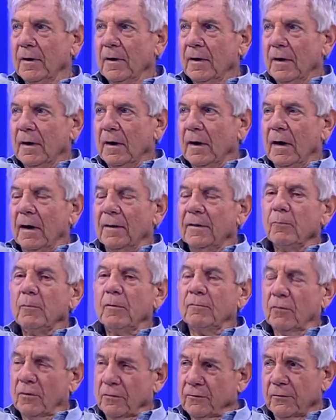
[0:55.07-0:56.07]
Yeah. I
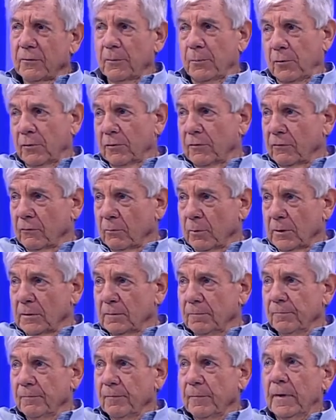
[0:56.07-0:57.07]
think we've lost the plot as
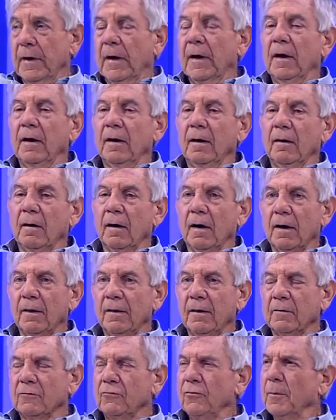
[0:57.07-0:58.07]
well. Uh,
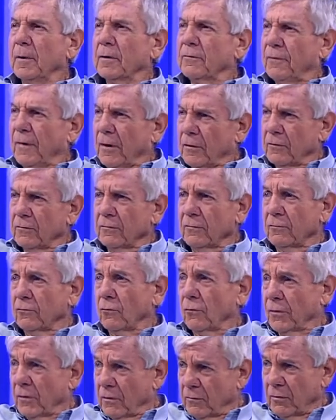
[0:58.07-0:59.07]
I think too much focus
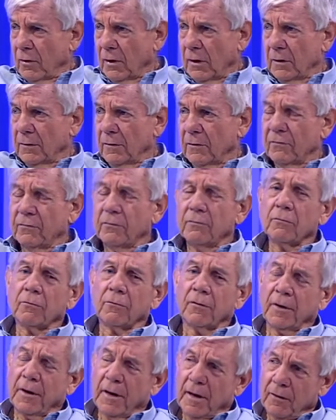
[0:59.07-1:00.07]
is on the child. The
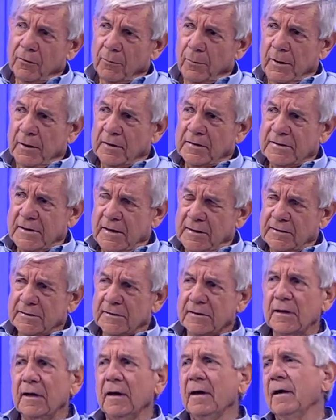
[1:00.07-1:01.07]
children are going to be
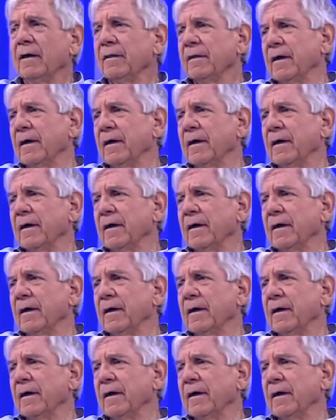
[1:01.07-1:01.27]
assessed.